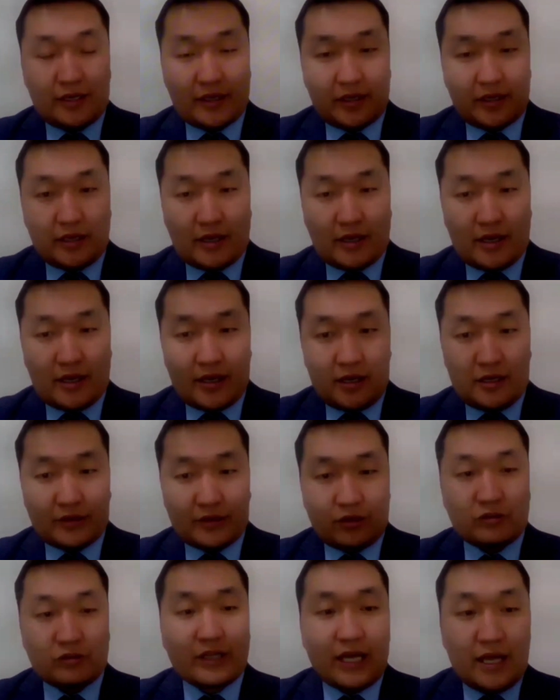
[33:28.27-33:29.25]

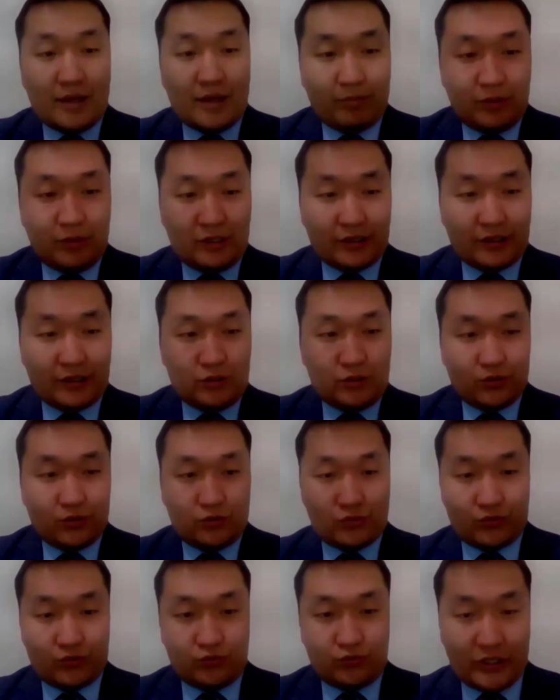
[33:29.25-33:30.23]
not able
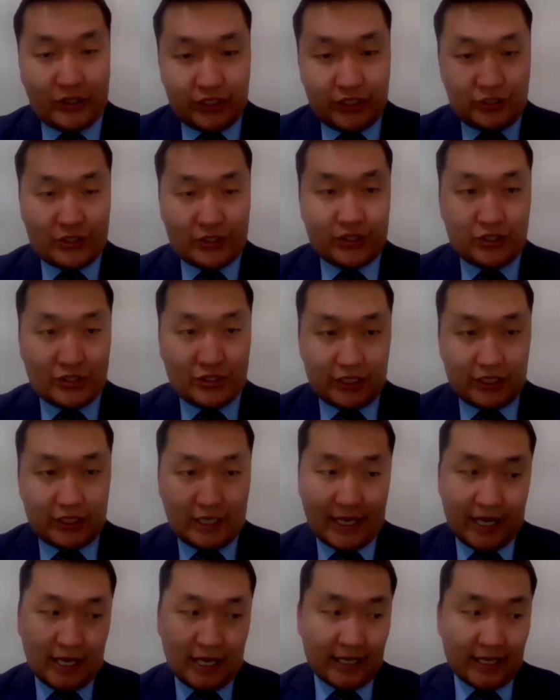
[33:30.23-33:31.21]
to reach
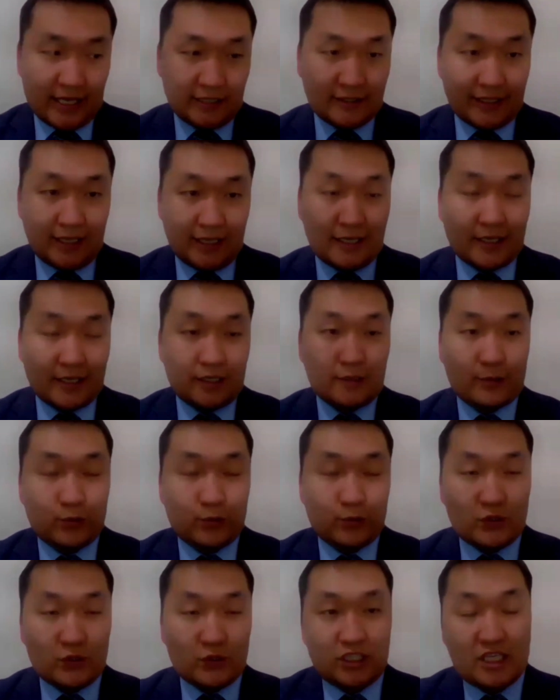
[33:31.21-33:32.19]
and
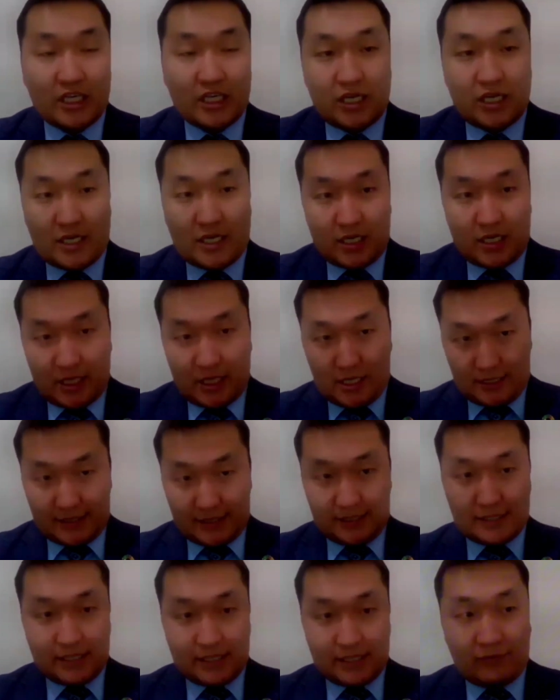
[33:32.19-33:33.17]
include
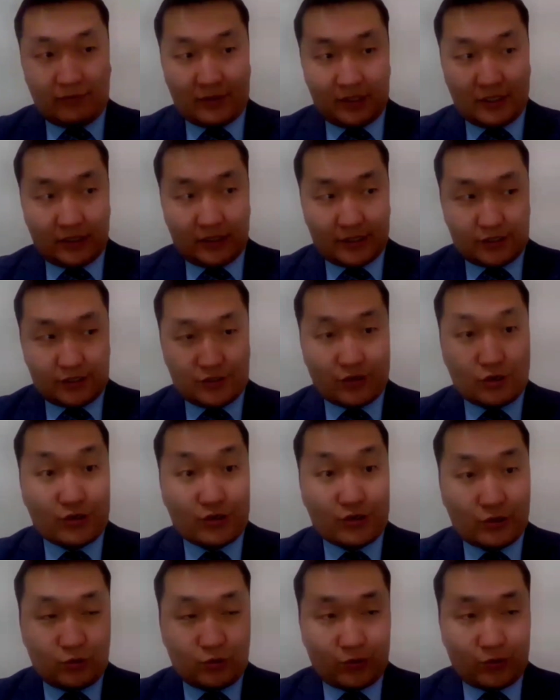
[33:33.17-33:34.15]
several
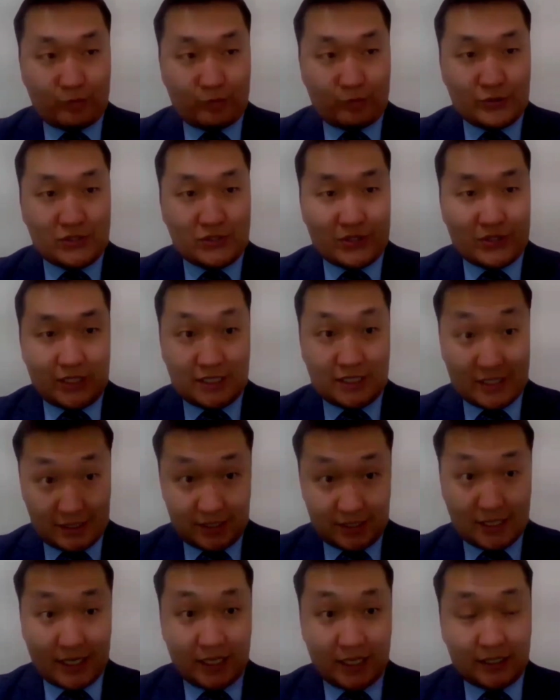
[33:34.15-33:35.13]
social groups in
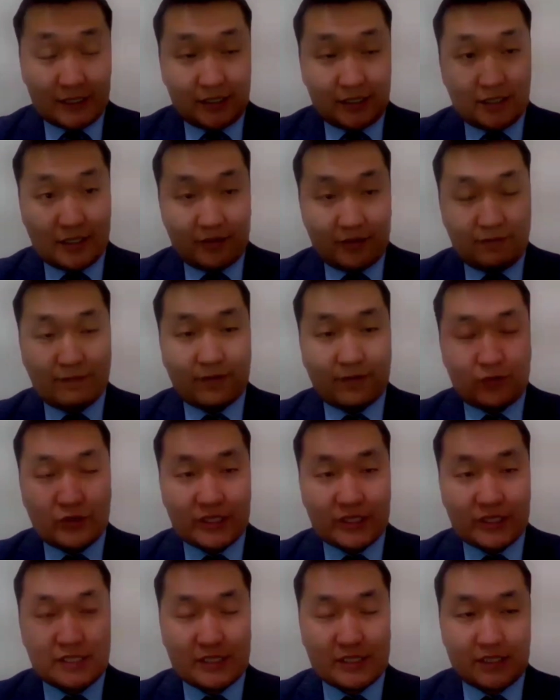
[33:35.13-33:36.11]
society. For
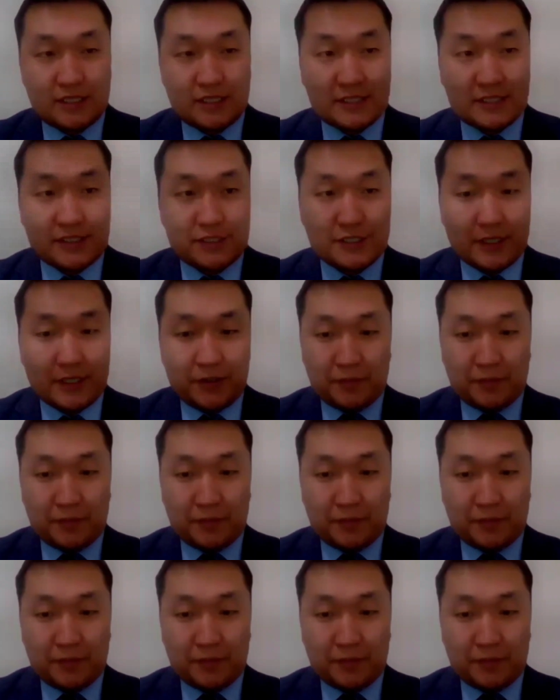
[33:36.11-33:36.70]
instance,